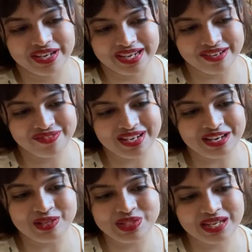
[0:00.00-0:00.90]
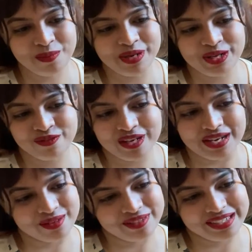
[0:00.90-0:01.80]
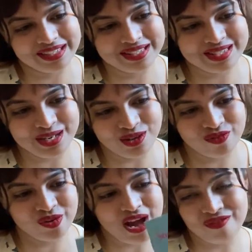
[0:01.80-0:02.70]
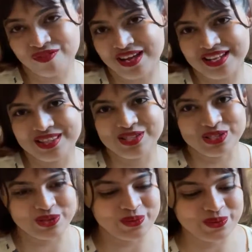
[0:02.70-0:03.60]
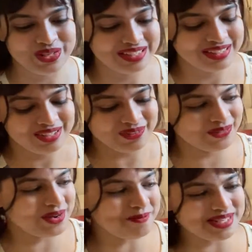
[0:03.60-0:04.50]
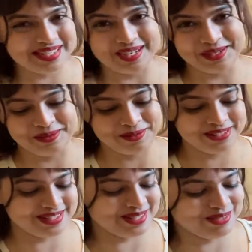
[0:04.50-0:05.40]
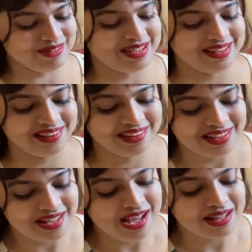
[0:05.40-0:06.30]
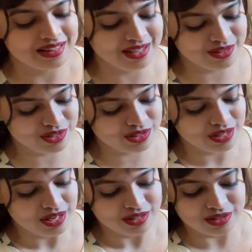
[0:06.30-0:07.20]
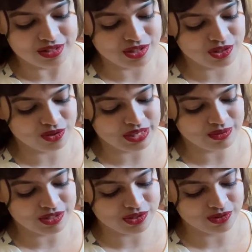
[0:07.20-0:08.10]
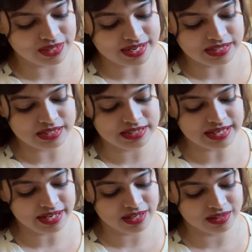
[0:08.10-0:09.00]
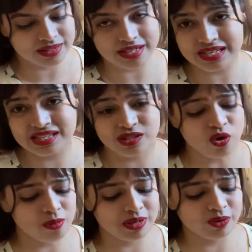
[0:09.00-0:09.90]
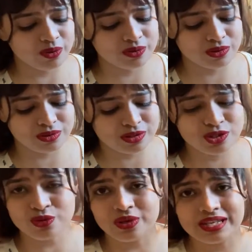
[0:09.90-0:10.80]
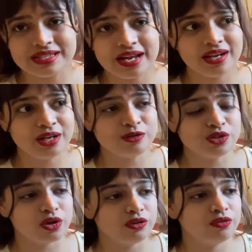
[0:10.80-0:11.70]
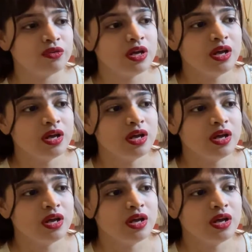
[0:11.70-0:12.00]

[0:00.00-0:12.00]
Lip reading: gift, and using a bit of creativity, they set off to have fun in the snow. Oh, I'm excited about this one. This story was so nice. It's like this Home Alone, the stories that you sort of